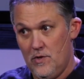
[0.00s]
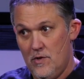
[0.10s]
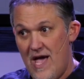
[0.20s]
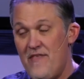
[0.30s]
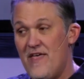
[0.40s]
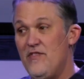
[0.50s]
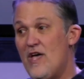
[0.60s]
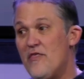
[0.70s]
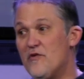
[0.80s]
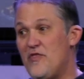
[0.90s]
And then the
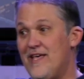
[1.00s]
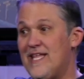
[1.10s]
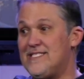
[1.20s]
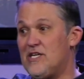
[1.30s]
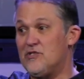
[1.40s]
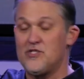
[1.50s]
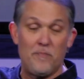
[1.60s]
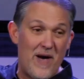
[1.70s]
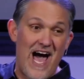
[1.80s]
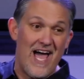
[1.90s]
other thing that starts to
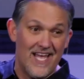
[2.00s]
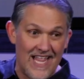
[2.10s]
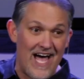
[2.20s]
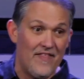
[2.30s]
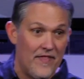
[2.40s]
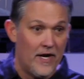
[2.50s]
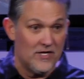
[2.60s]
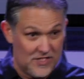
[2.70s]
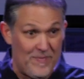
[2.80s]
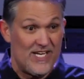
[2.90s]
pile on there,
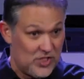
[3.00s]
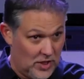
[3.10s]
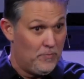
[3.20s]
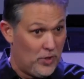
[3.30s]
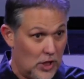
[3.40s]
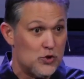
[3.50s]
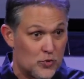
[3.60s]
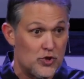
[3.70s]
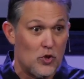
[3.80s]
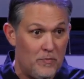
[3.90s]
especially because we're
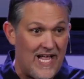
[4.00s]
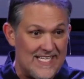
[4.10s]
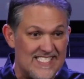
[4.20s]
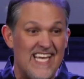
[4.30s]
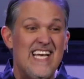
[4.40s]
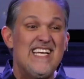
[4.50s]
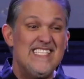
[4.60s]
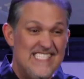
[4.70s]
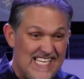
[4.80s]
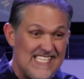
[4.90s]
so blessed,
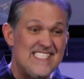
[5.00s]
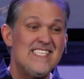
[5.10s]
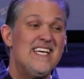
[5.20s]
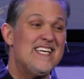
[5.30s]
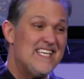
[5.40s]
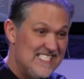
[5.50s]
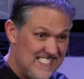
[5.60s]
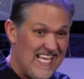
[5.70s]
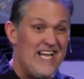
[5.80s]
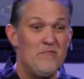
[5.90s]

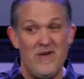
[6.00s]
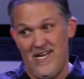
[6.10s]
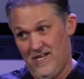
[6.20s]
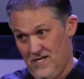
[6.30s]
discontentment.